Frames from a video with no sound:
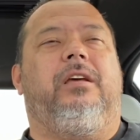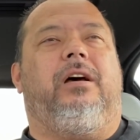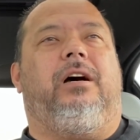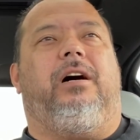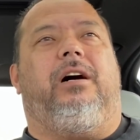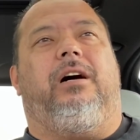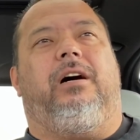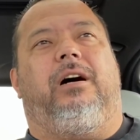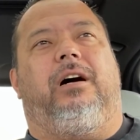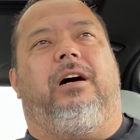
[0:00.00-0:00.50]

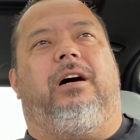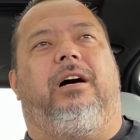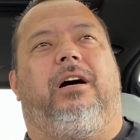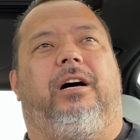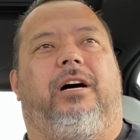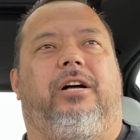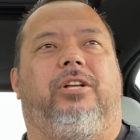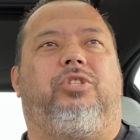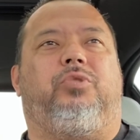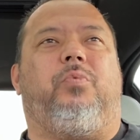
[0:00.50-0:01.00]

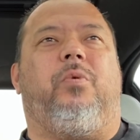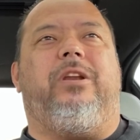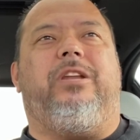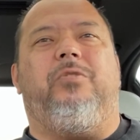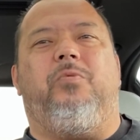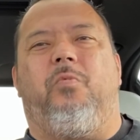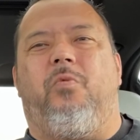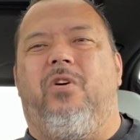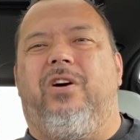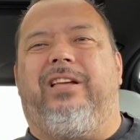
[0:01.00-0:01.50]

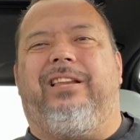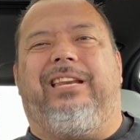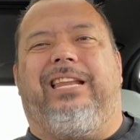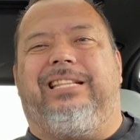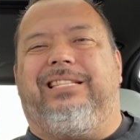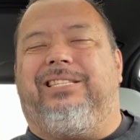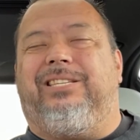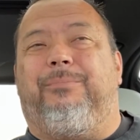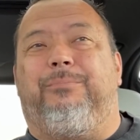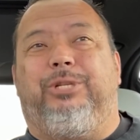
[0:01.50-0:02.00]
21
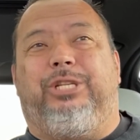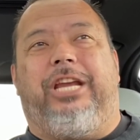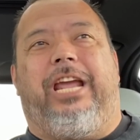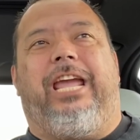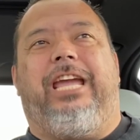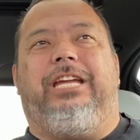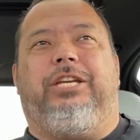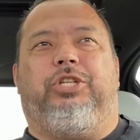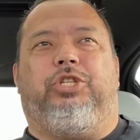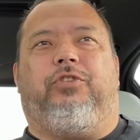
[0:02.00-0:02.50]
and some
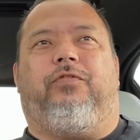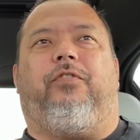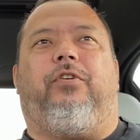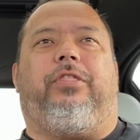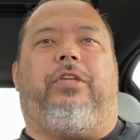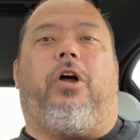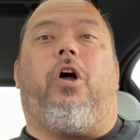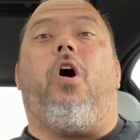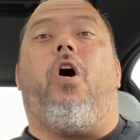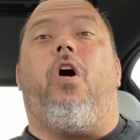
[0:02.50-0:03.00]
change for
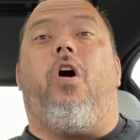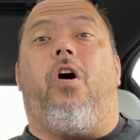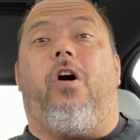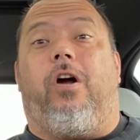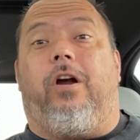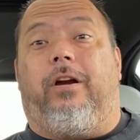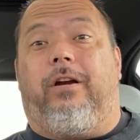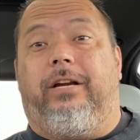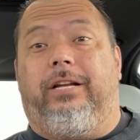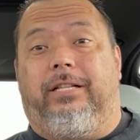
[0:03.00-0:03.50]
the
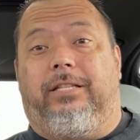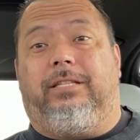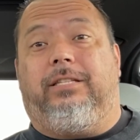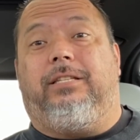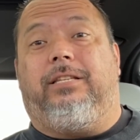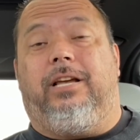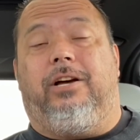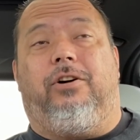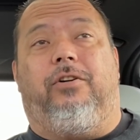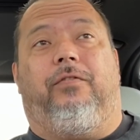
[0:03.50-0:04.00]
car
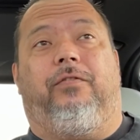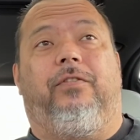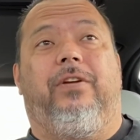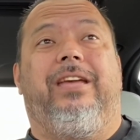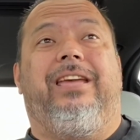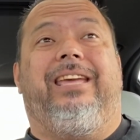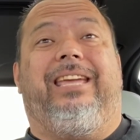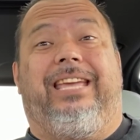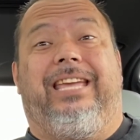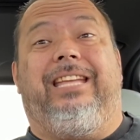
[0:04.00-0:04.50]
itself
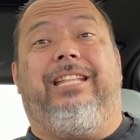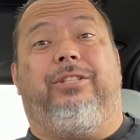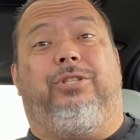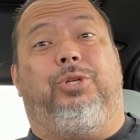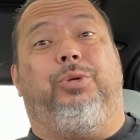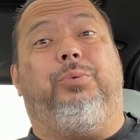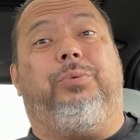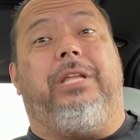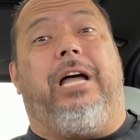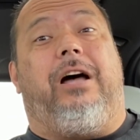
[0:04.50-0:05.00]
in
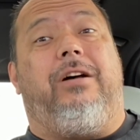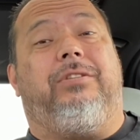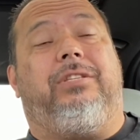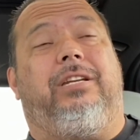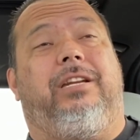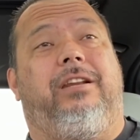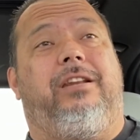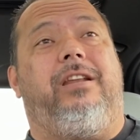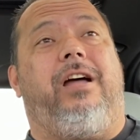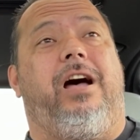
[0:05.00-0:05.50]

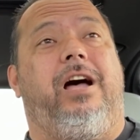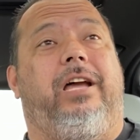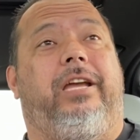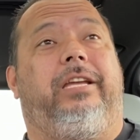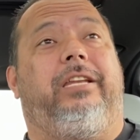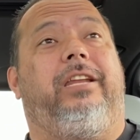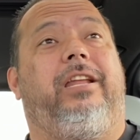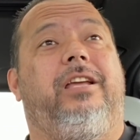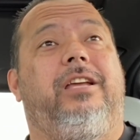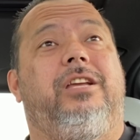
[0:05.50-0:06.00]

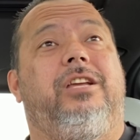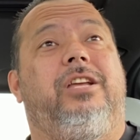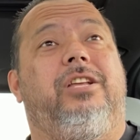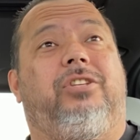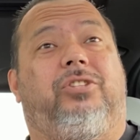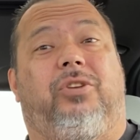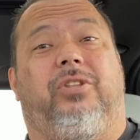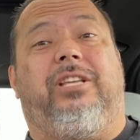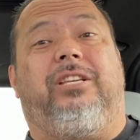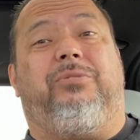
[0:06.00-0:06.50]
2009.
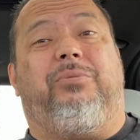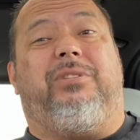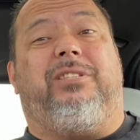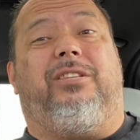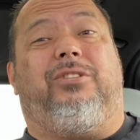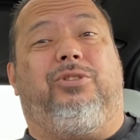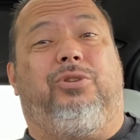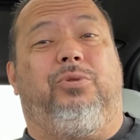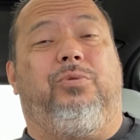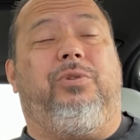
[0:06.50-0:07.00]
So this was a
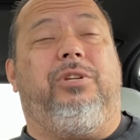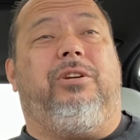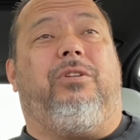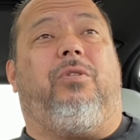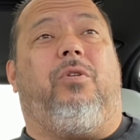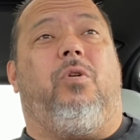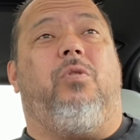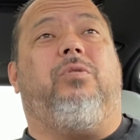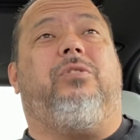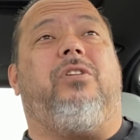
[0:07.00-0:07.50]

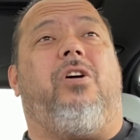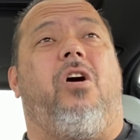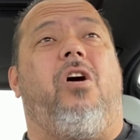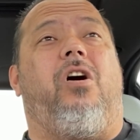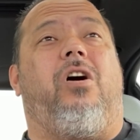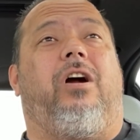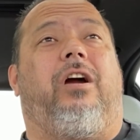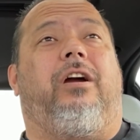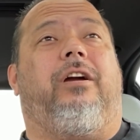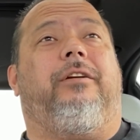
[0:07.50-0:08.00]
2-year-old
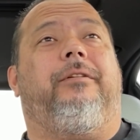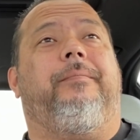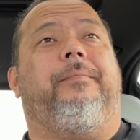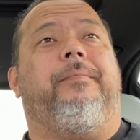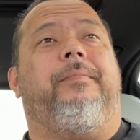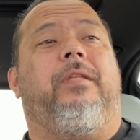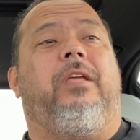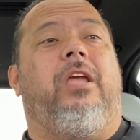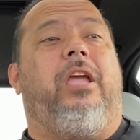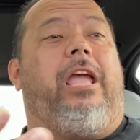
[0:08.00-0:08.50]
car.
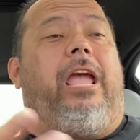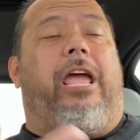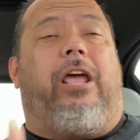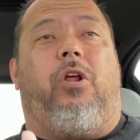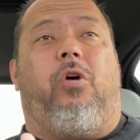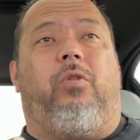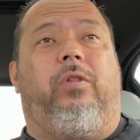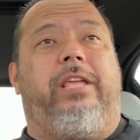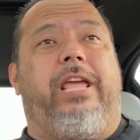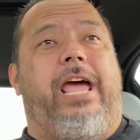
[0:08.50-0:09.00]
It
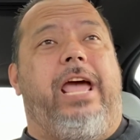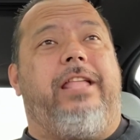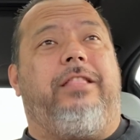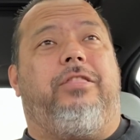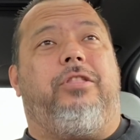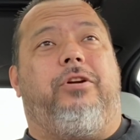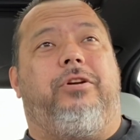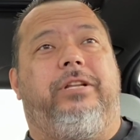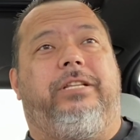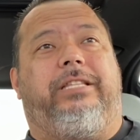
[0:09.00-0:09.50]
only had
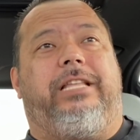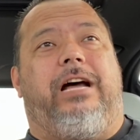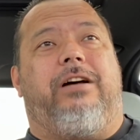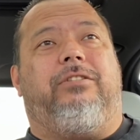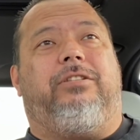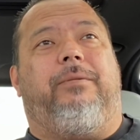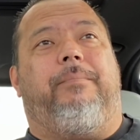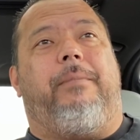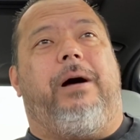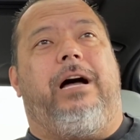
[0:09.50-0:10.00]

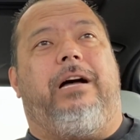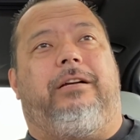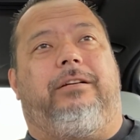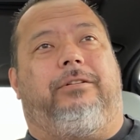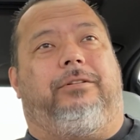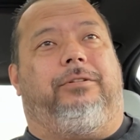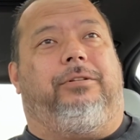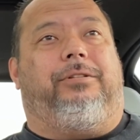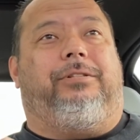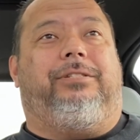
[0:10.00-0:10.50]
30,000
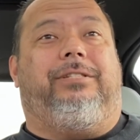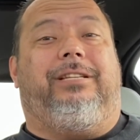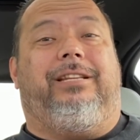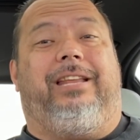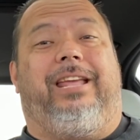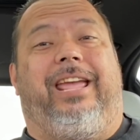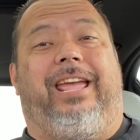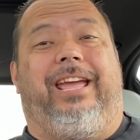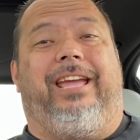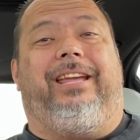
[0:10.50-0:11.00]
miles,
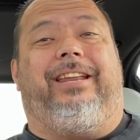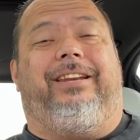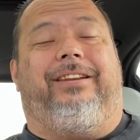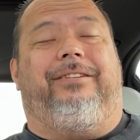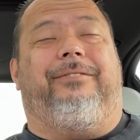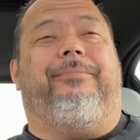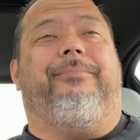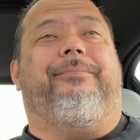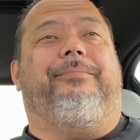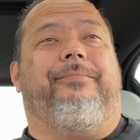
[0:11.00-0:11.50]

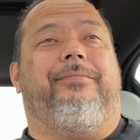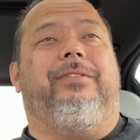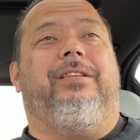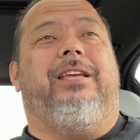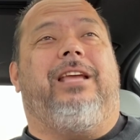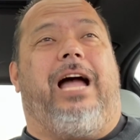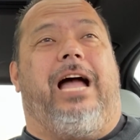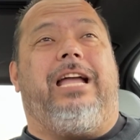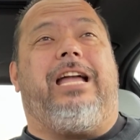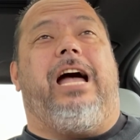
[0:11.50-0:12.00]
and
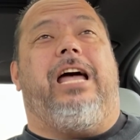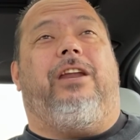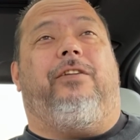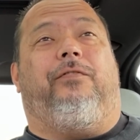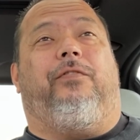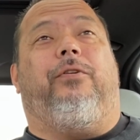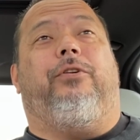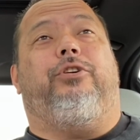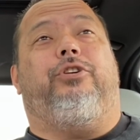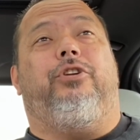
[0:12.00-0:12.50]
I got it
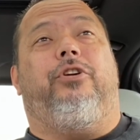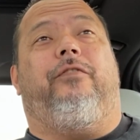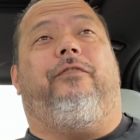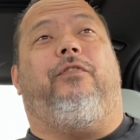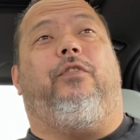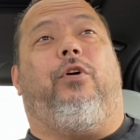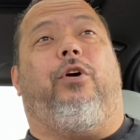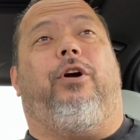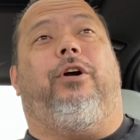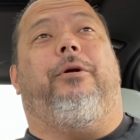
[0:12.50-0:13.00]
for
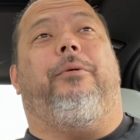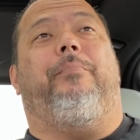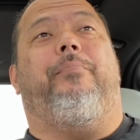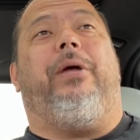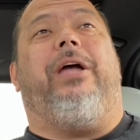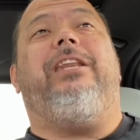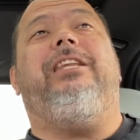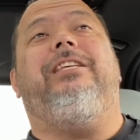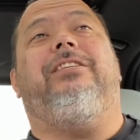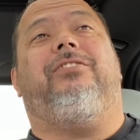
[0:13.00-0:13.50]

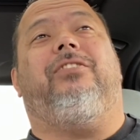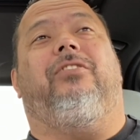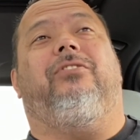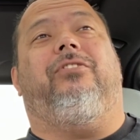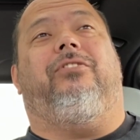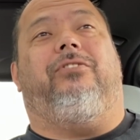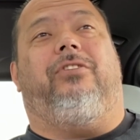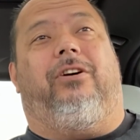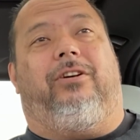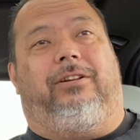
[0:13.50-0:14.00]
pennies on
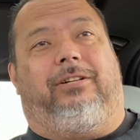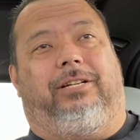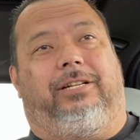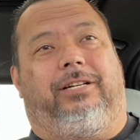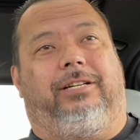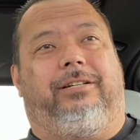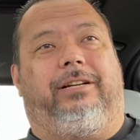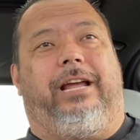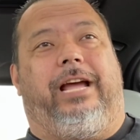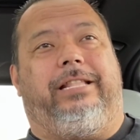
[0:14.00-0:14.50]
the dollar
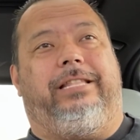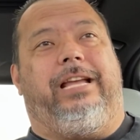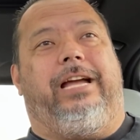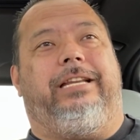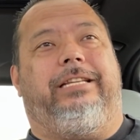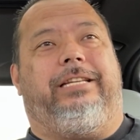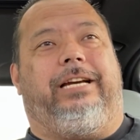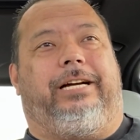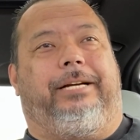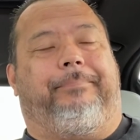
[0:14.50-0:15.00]
at
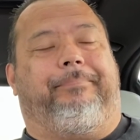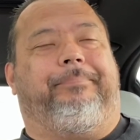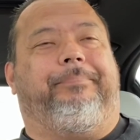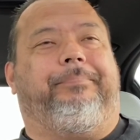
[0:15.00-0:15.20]
that time,